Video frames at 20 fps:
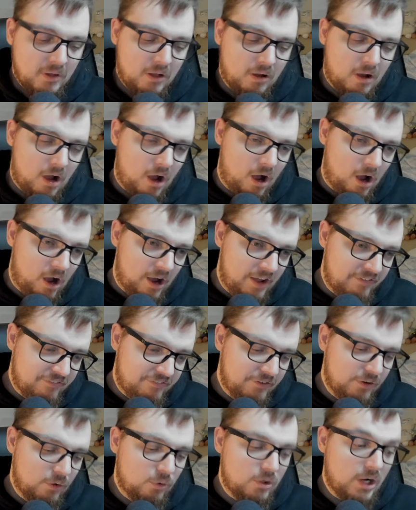I
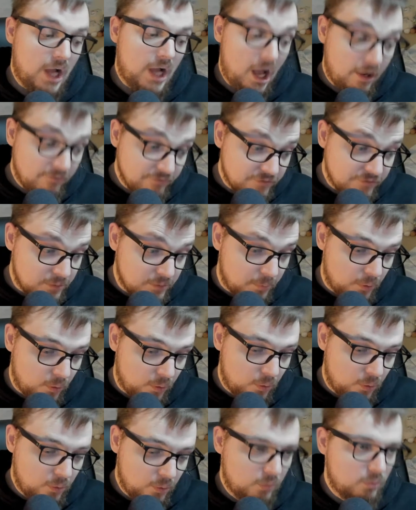feel
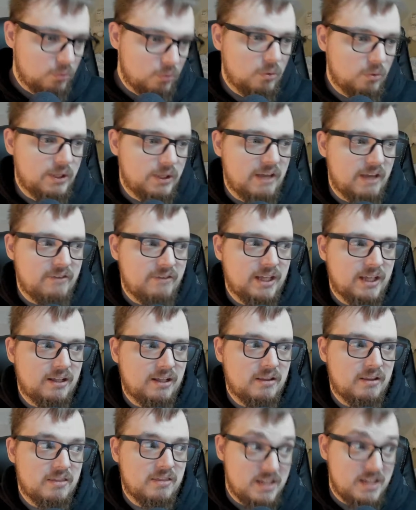comfortable giving
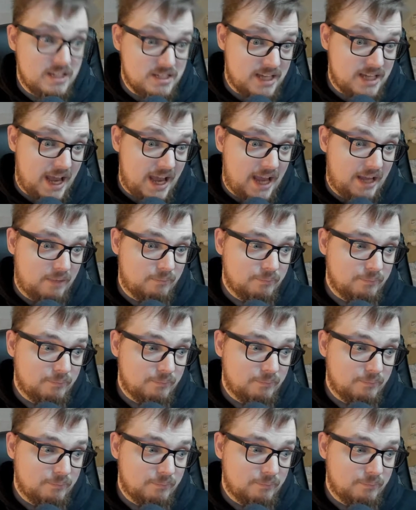this game